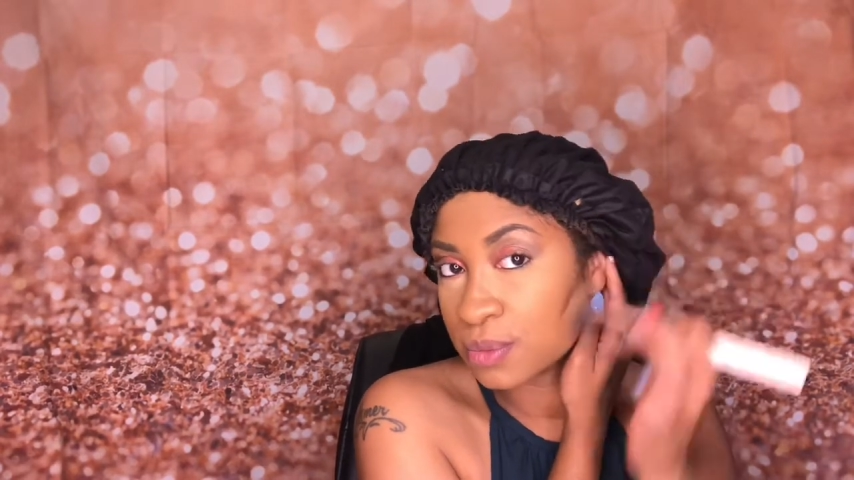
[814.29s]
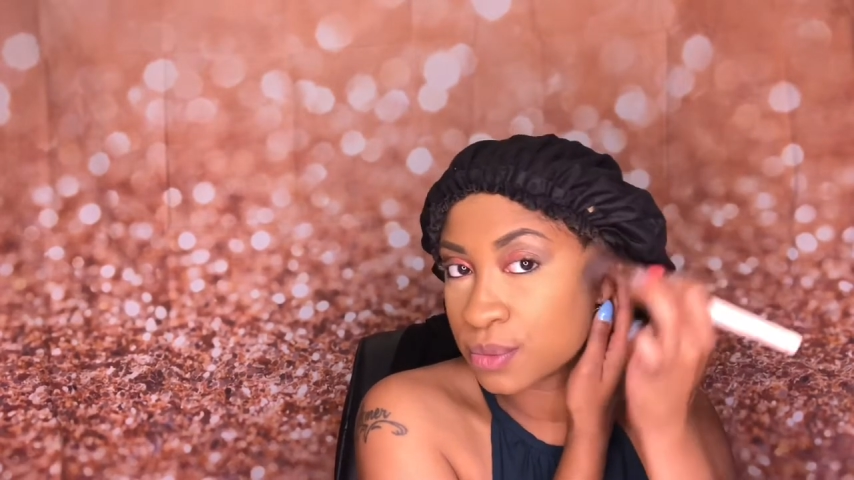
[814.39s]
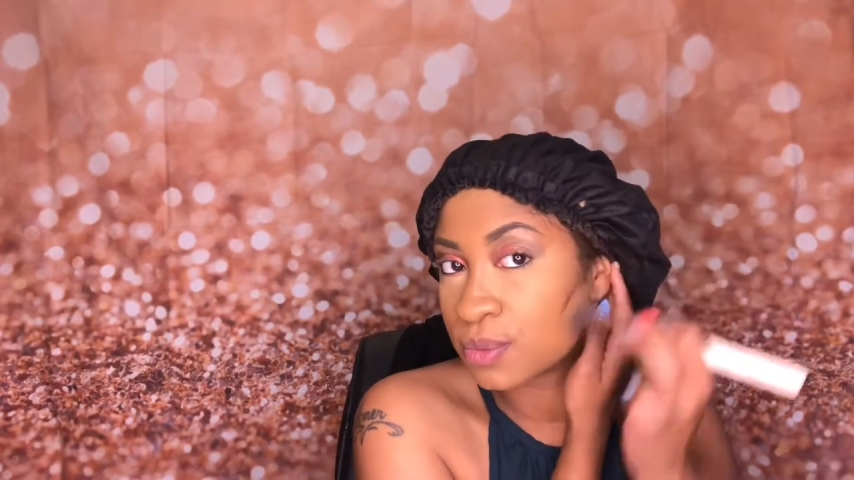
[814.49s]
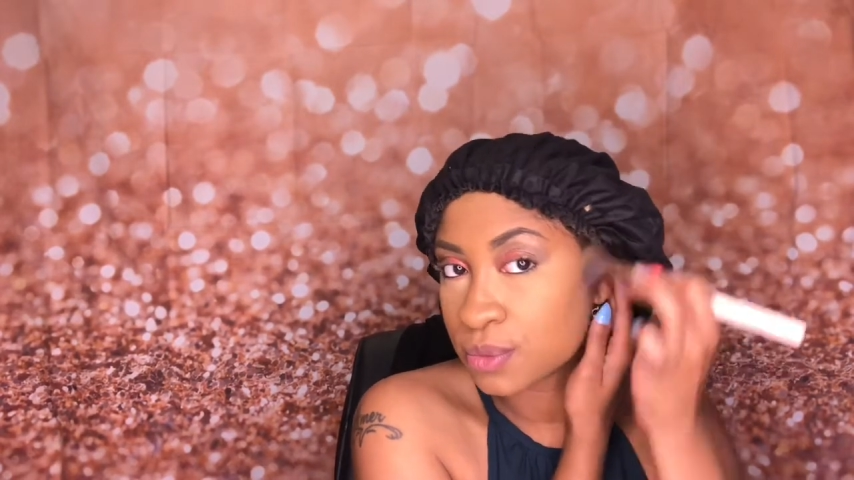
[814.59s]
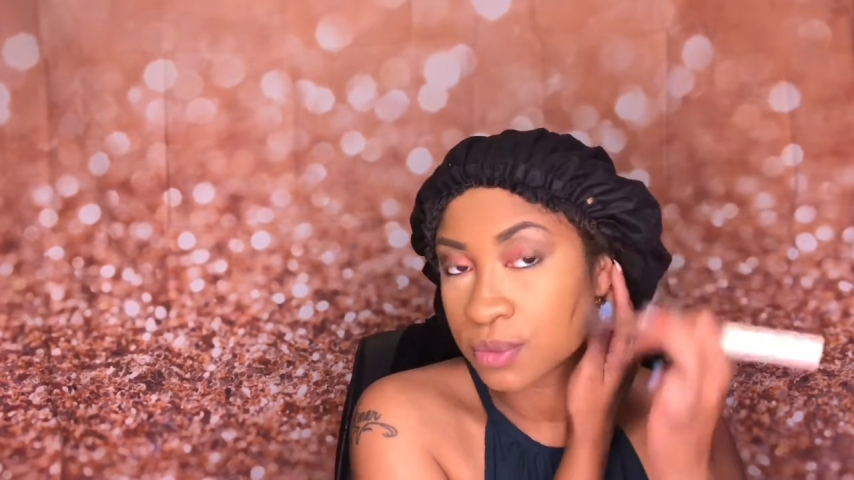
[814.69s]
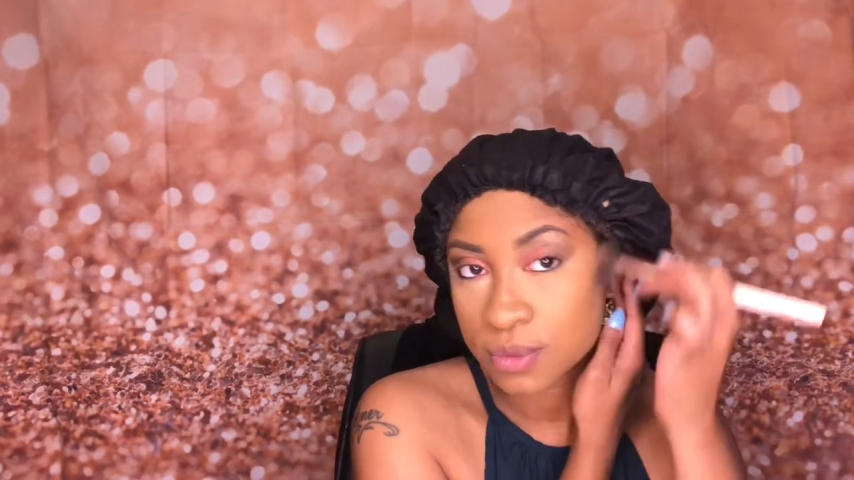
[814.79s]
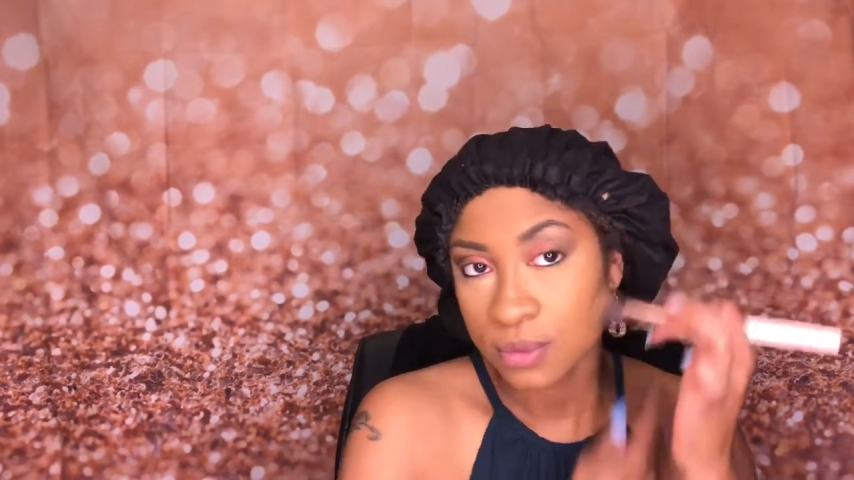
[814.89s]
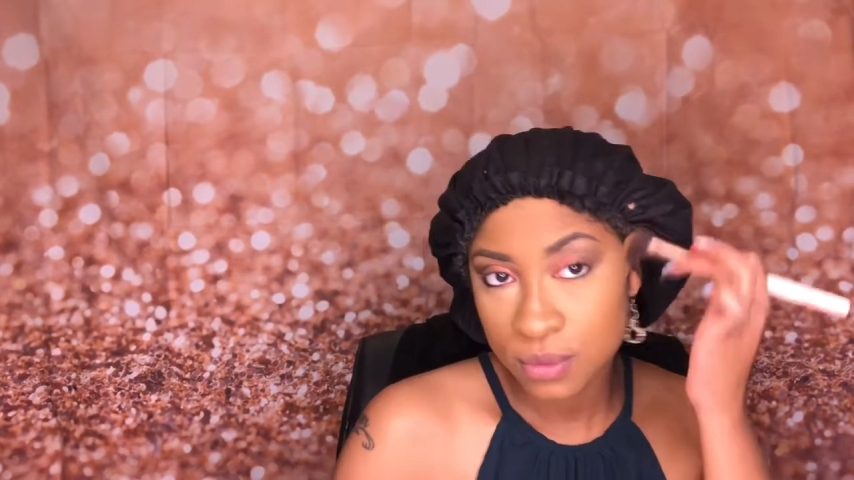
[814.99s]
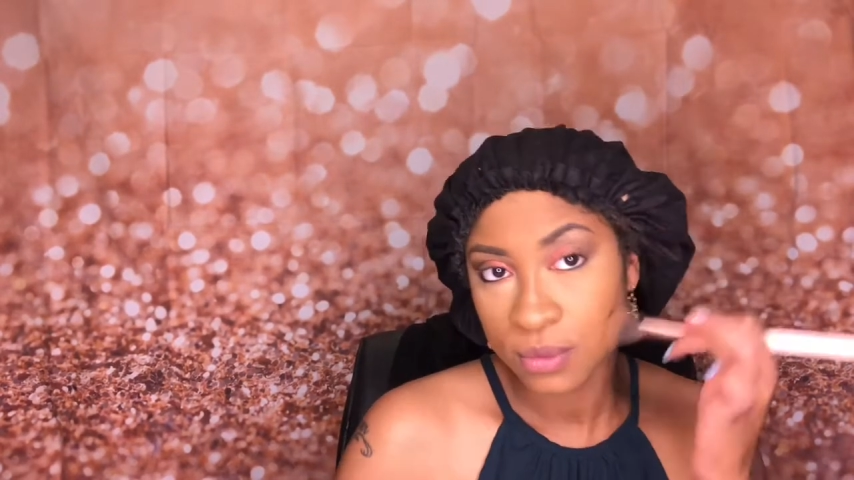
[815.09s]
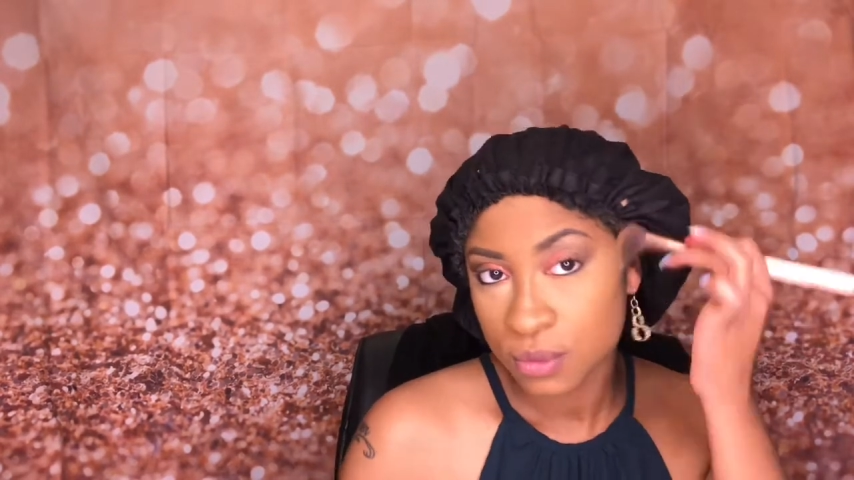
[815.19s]
As I mentioned
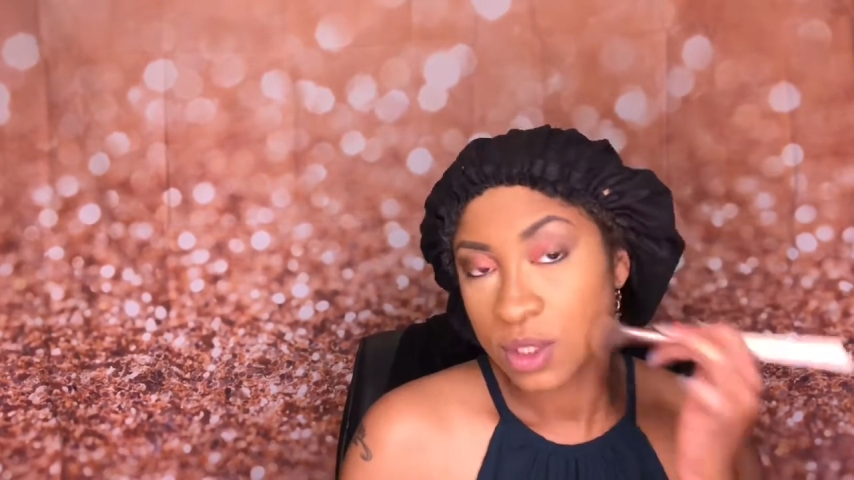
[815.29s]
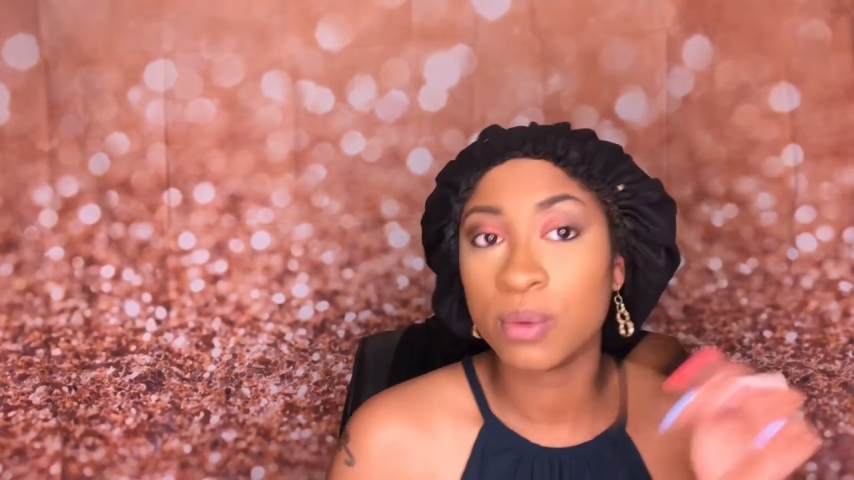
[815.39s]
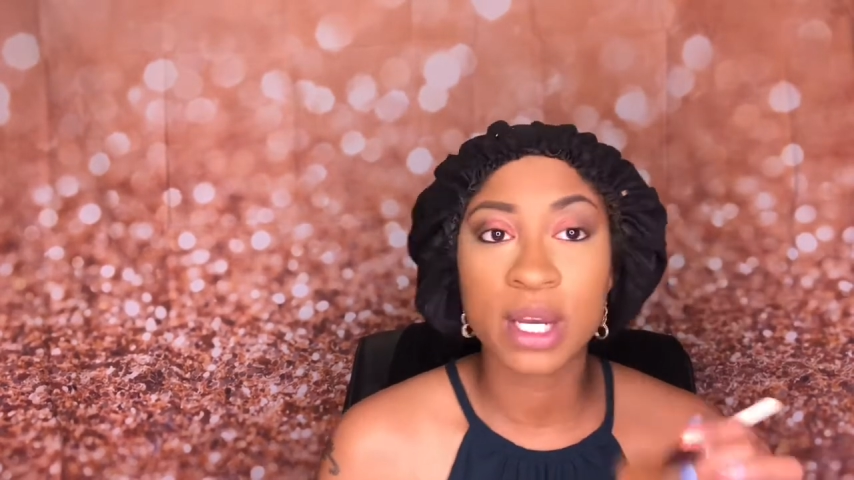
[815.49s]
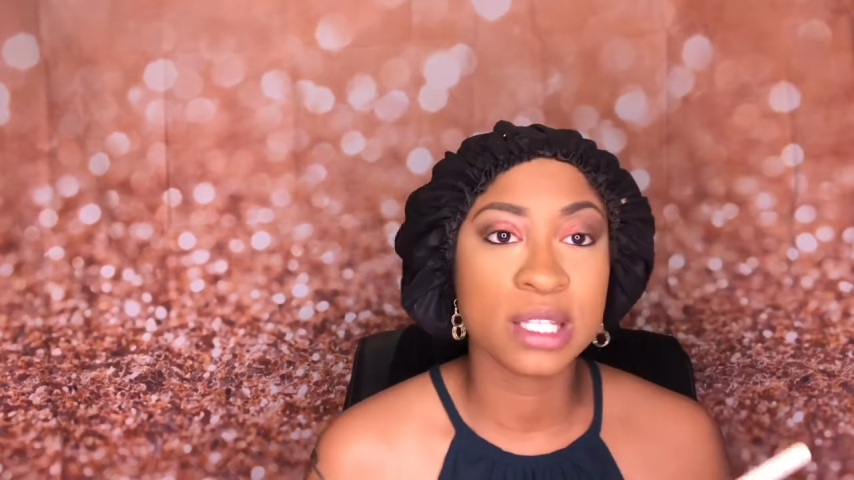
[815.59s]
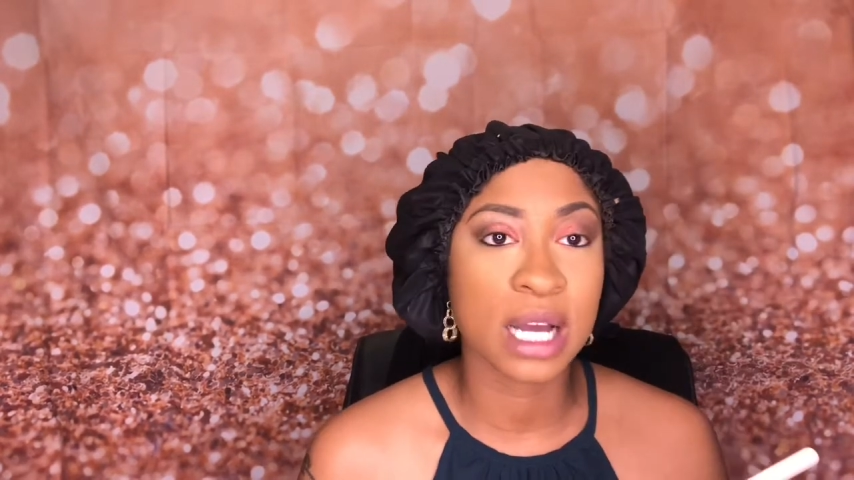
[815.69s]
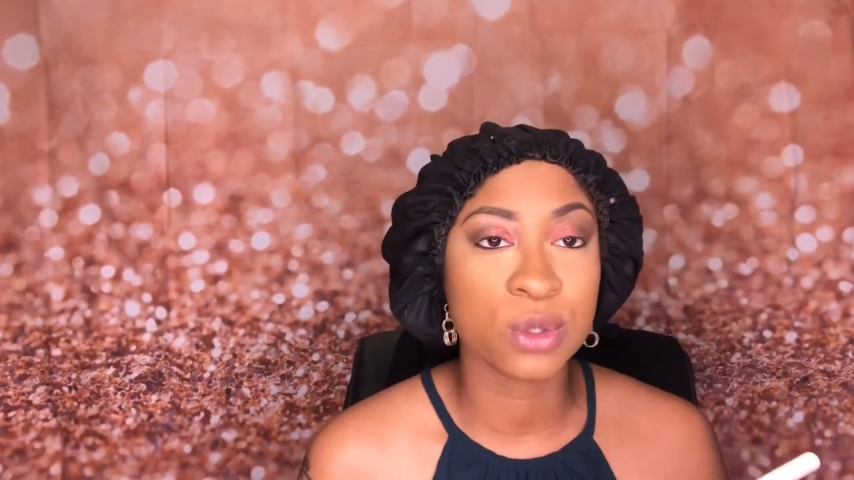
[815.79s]
before, I don't do that